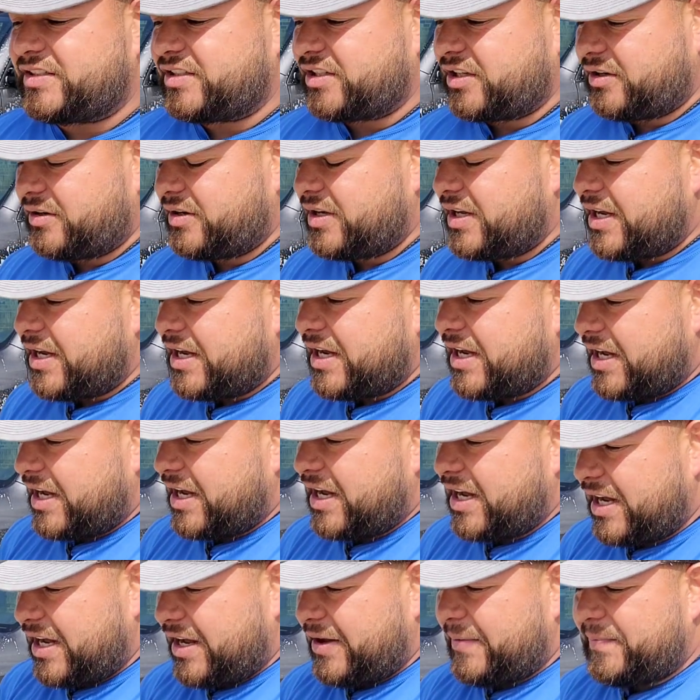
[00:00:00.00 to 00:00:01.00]
So
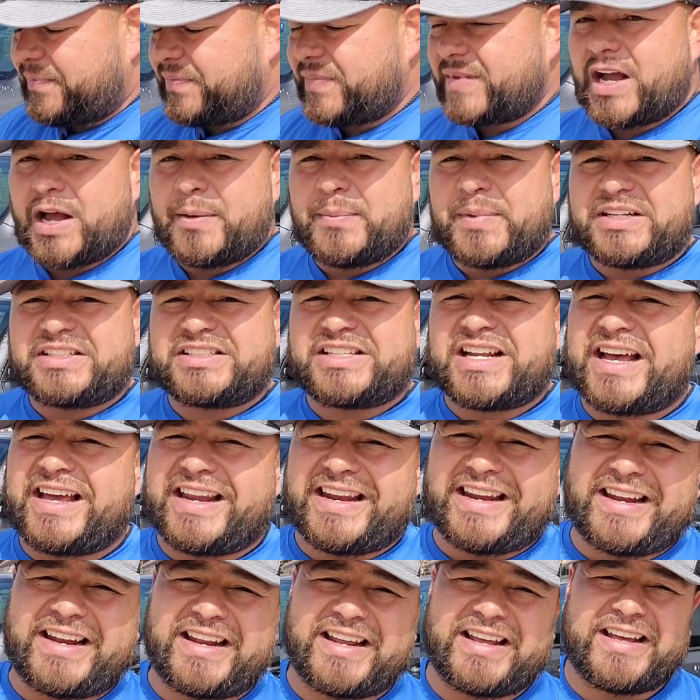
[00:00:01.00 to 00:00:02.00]
I'm
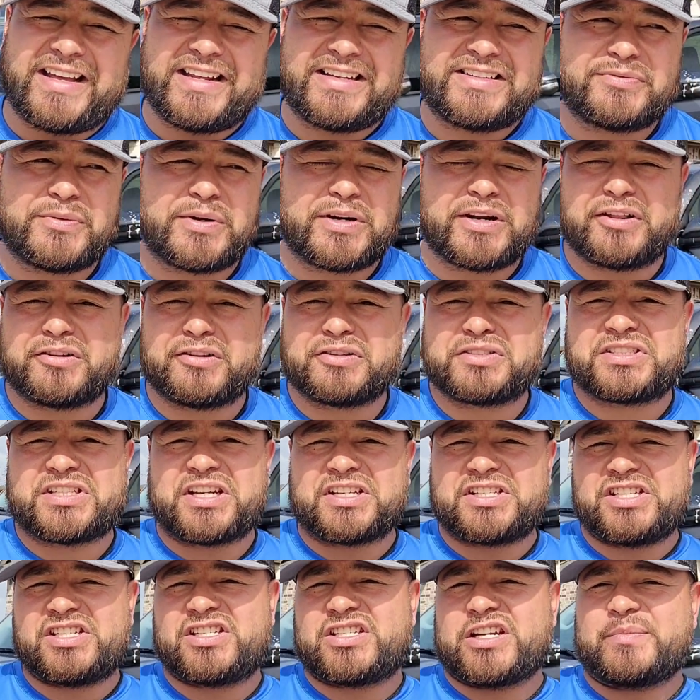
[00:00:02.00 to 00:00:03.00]
excited. It's one of those
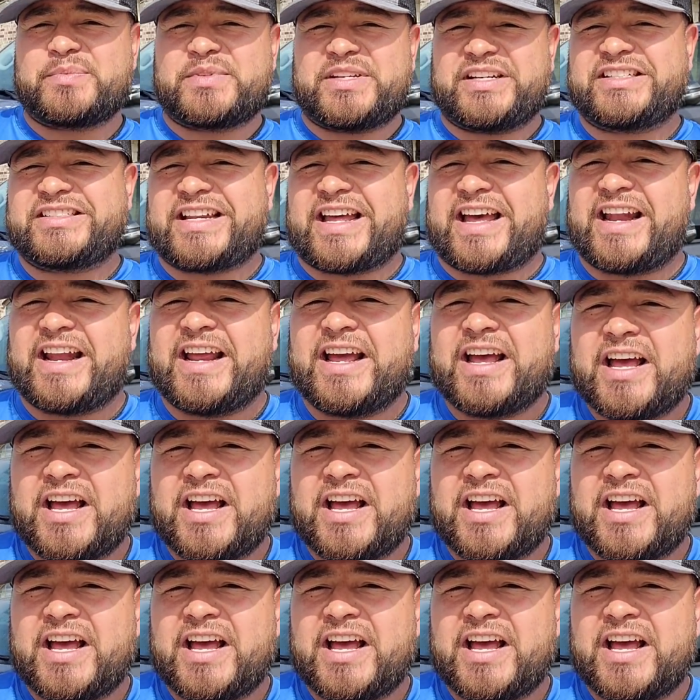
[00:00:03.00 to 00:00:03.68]
touchy subjects that,